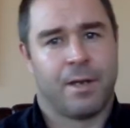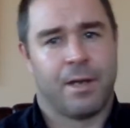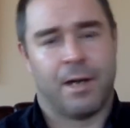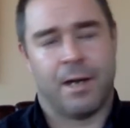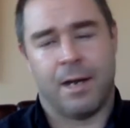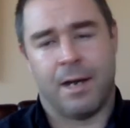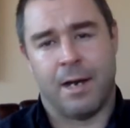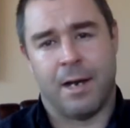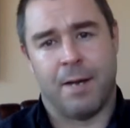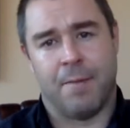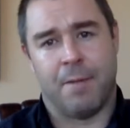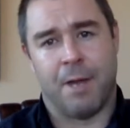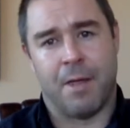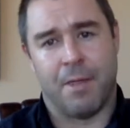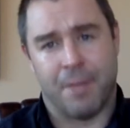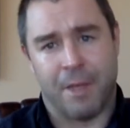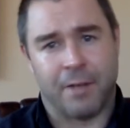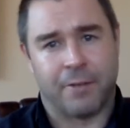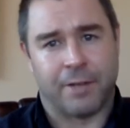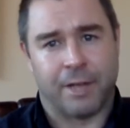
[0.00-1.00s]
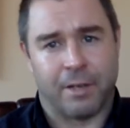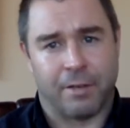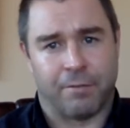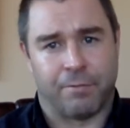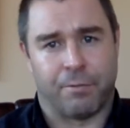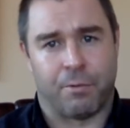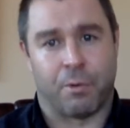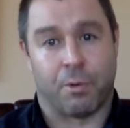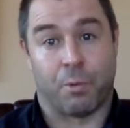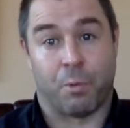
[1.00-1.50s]
and they'll tell the
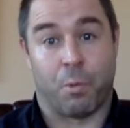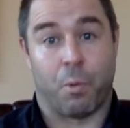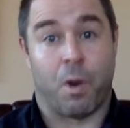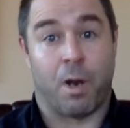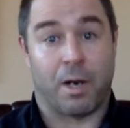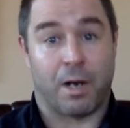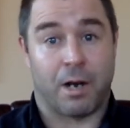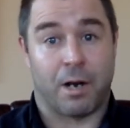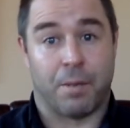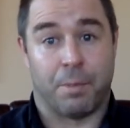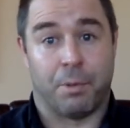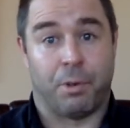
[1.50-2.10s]
forward what kind of